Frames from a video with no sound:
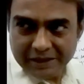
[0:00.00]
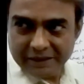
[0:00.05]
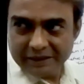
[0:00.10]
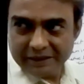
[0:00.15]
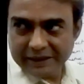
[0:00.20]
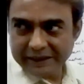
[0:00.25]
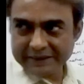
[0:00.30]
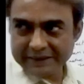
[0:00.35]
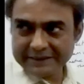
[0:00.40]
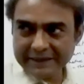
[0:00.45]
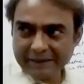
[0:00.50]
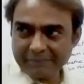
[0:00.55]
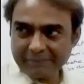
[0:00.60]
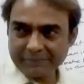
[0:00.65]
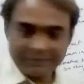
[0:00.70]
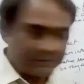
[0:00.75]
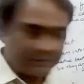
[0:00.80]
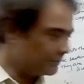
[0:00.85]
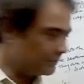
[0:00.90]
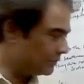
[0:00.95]
The
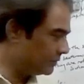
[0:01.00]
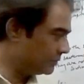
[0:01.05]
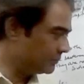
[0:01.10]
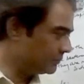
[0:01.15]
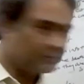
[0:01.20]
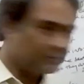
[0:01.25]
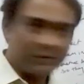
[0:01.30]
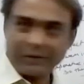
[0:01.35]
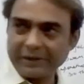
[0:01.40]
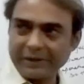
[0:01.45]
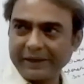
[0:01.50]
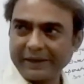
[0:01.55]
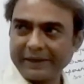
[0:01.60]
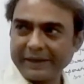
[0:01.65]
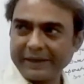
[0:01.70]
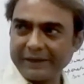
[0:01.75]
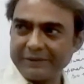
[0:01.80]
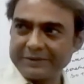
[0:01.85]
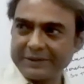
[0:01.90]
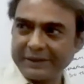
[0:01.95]
exam, okay,
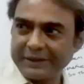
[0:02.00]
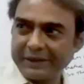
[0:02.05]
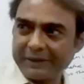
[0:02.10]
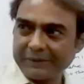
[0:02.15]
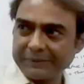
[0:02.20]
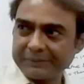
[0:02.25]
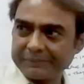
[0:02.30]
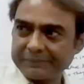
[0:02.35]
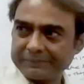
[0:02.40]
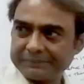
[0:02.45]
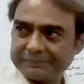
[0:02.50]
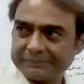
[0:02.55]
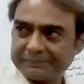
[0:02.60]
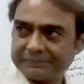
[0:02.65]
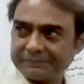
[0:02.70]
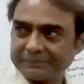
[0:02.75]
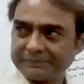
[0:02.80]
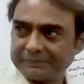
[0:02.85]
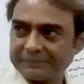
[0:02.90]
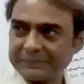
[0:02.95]
can you see now?
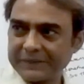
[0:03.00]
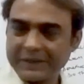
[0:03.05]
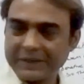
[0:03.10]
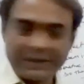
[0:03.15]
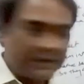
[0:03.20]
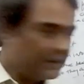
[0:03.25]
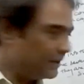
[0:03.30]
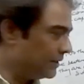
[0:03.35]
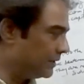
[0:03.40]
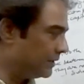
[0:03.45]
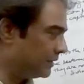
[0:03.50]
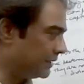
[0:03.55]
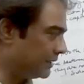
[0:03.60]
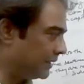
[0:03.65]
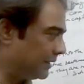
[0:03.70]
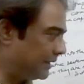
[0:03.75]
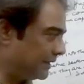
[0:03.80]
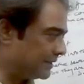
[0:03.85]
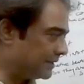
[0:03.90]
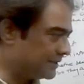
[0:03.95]

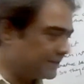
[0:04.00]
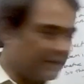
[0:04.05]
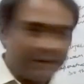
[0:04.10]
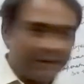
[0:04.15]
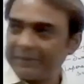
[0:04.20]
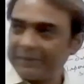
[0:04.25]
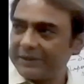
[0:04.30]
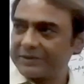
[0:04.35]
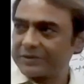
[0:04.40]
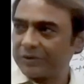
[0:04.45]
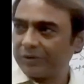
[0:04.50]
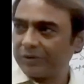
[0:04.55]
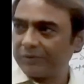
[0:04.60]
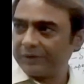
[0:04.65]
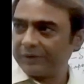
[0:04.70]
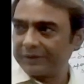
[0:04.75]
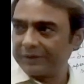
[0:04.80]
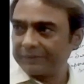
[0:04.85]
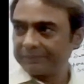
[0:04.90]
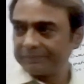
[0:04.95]
The exam is
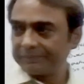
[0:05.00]
over.